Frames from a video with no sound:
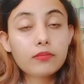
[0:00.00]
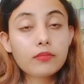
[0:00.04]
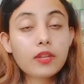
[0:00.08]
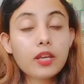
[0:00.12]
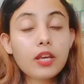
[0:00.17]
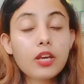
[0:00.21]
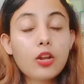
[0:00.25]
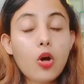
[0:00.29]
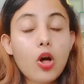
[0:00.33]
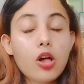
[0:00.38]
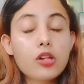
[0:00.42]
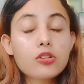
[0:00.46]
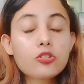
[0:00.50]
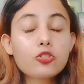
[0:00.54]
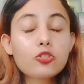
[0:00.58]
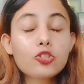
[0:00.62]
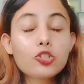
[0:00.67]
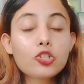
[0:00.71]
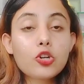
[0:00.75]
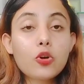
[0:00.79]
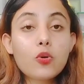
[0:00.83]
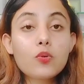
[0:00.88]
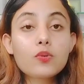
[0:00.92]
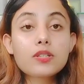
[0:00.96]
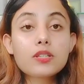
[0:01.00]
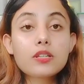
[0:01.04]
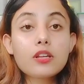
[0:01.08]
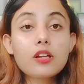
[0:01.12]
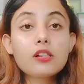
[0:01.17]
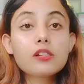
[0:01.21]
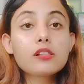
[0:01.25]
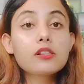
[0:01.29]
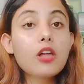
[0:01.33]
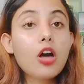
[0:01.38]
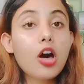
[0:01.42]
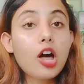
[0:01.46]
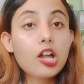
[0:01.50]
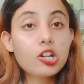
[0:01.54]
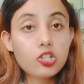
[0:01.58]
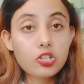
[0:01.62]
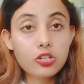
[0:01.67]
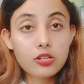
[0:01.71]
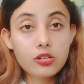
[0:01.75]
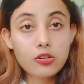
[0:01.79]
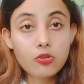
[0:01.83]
It also shows a logical